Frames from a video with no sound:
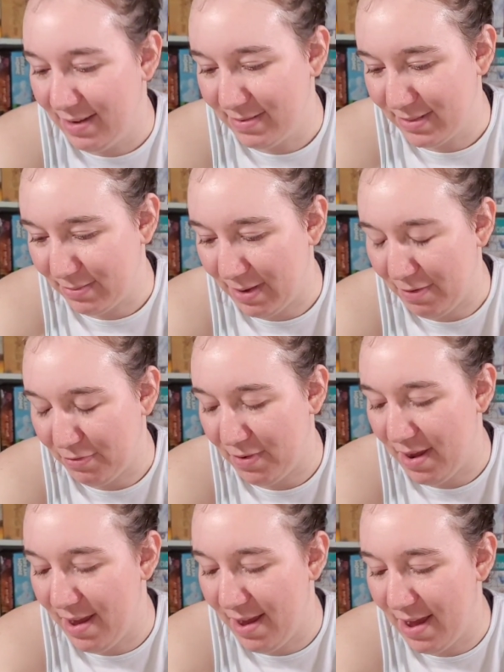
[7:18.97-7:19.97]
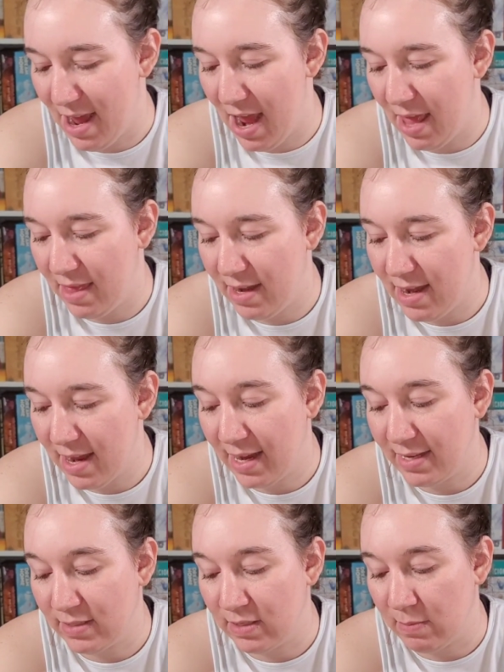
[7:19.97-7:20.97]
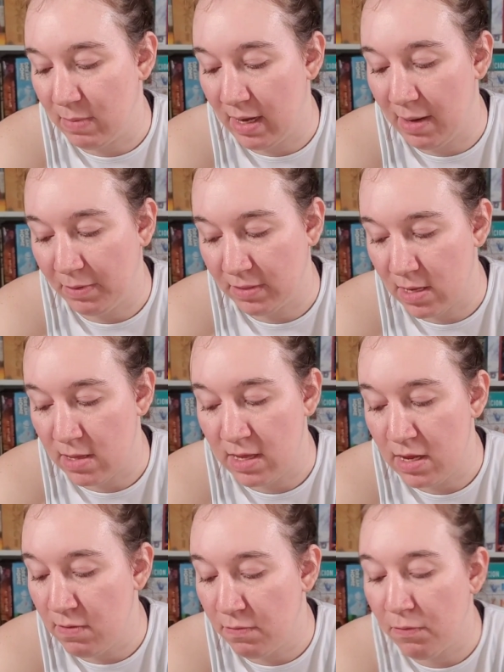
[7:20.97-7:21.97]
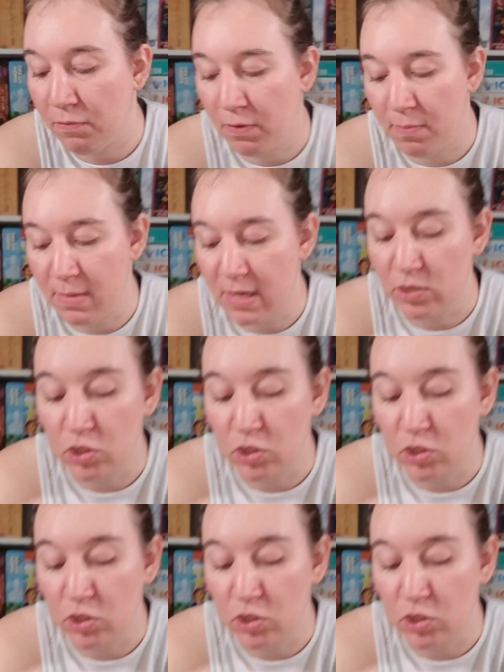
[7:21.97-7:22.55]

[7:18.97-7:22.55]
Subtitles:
It was rough. And then Nick has been able to thieve from me